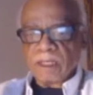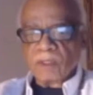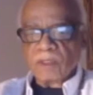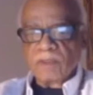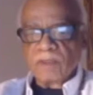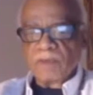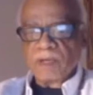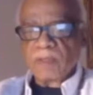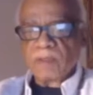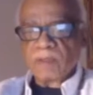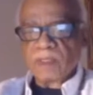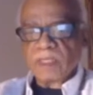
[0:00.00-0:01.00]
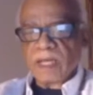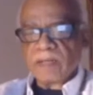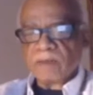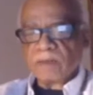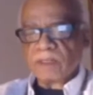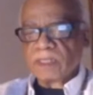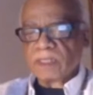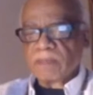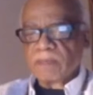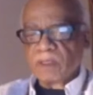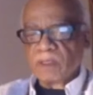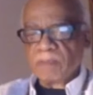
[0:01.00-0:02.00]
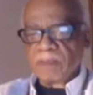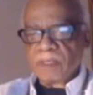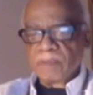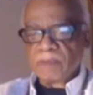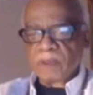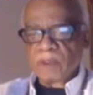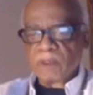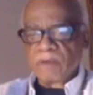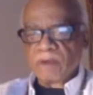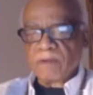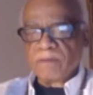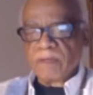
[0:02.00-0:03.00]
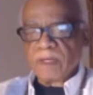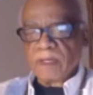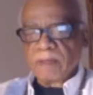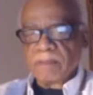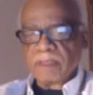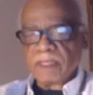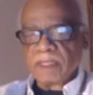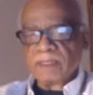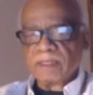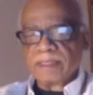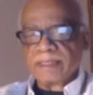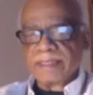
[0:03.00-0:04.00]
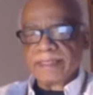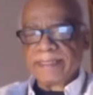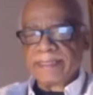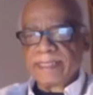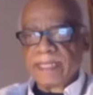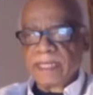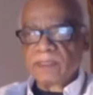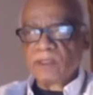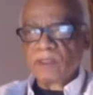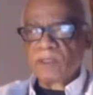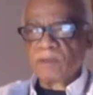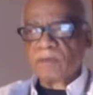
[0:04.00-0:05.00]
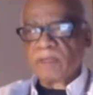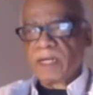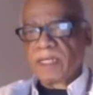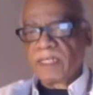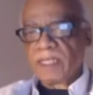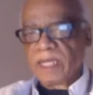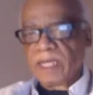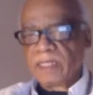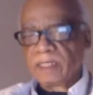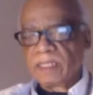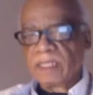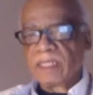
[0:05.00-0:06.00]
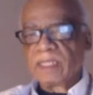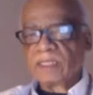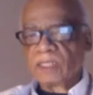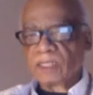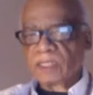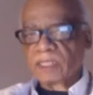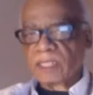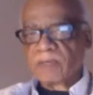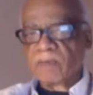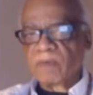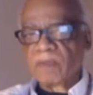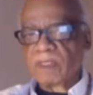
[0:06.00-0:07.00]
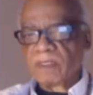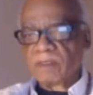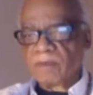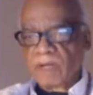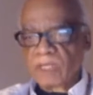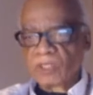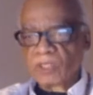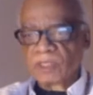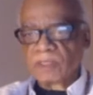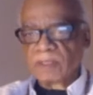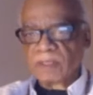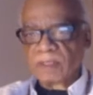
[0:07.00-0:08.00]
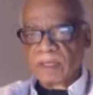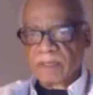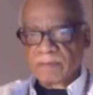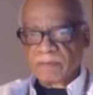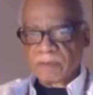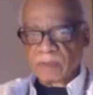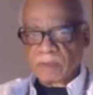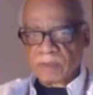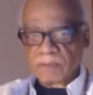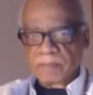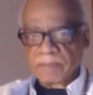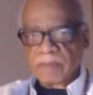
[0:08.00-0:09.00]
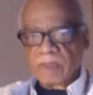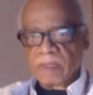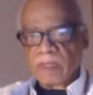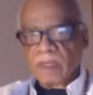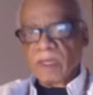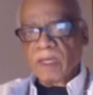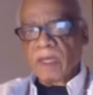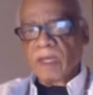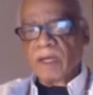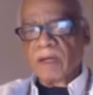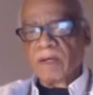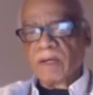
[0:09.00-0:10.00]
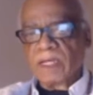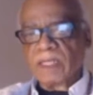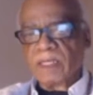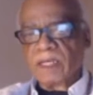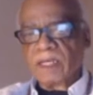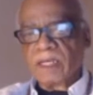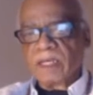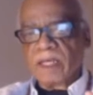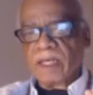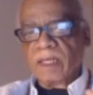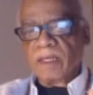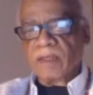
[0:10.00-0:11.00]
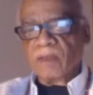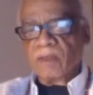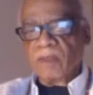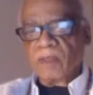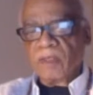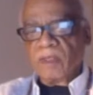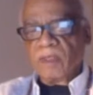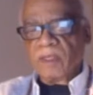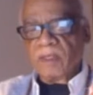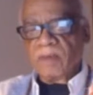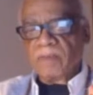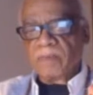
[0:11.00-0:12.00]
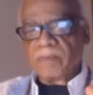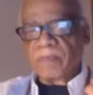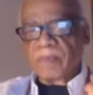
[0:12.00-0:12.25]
So this frequency counter is just something to be observed of, because it tends to radiate, just like with the direction filter, all right? The